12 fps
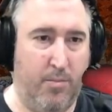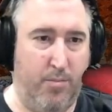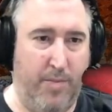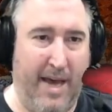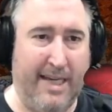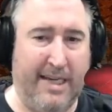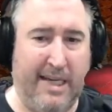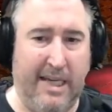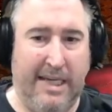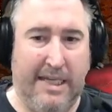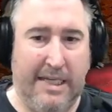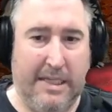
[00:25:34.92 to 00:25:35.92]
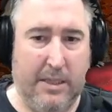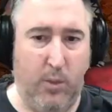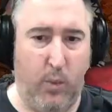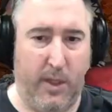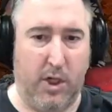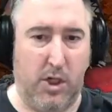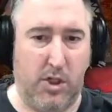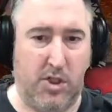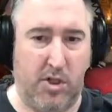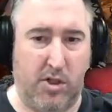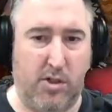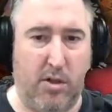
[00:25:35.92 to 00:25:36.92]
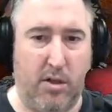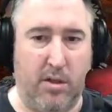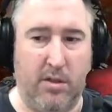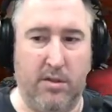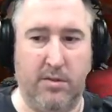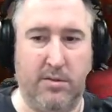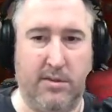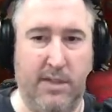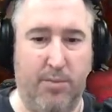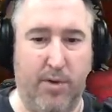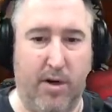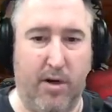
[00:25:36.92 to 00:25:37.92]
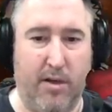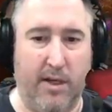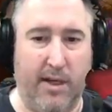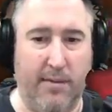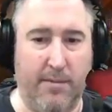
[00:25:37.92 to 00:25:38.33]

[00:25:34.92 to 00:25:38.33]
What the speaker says: Back in the winner's circle temporarily.